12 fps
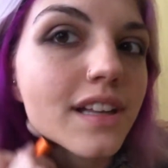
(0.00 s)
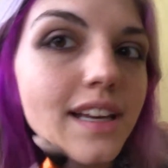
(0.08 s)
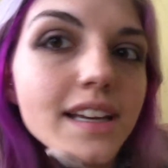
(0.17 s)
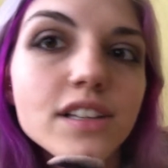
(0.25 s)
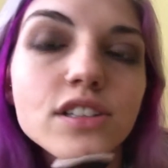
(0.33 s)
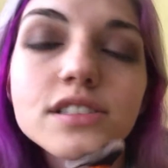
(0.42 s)

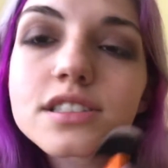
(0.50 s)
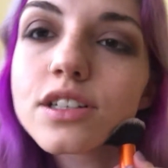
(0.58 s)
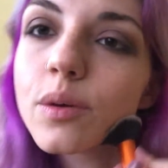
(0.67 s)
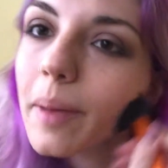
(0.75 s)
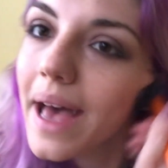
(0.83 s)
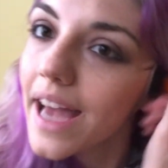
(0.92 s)
like it looks a
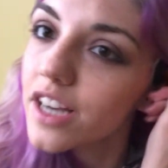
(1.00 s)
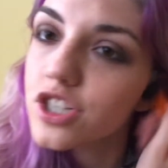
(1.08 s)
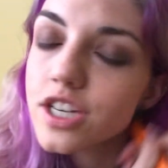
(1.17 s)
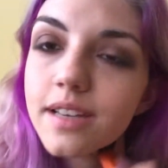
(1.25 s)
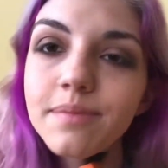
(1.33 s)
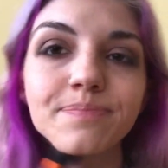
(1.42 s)
little
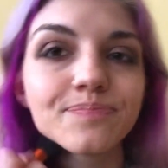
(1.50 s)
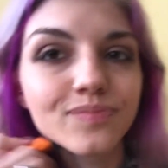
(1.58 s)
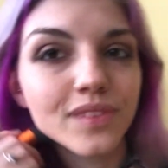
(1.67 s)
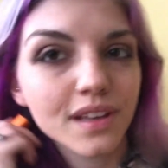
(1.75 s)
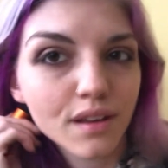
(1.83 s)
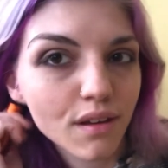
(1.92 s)
patchy,
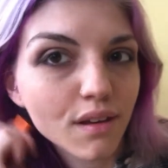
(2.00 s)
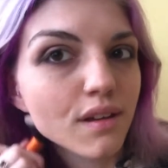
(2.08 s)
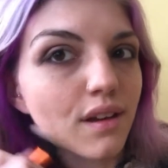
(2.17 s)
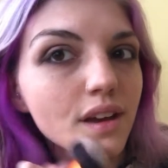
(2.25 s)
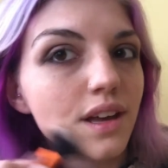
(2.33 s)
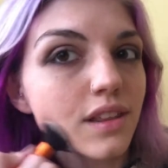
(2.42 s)

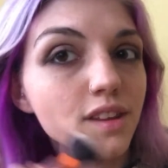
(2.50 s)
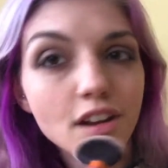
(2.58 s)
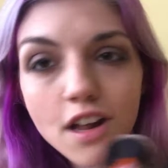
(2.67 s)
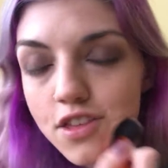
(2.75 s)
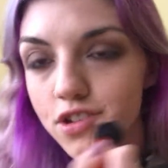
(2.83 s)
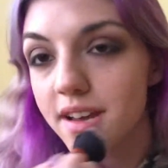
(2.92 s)
and then
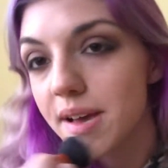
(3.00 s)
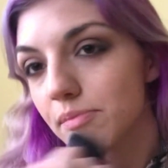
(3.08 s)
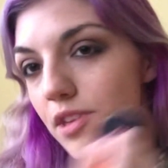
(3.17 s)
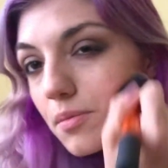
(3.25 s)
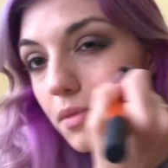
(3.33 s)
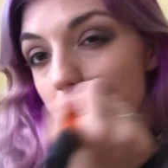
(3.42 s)
other
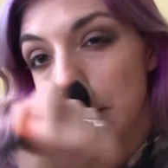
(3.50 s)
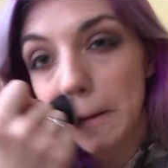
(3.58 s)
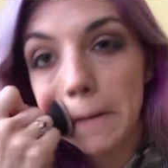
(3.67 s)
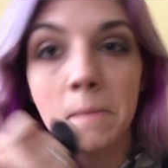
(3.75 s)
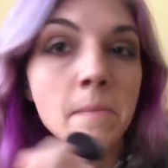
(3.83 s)
times I'm like,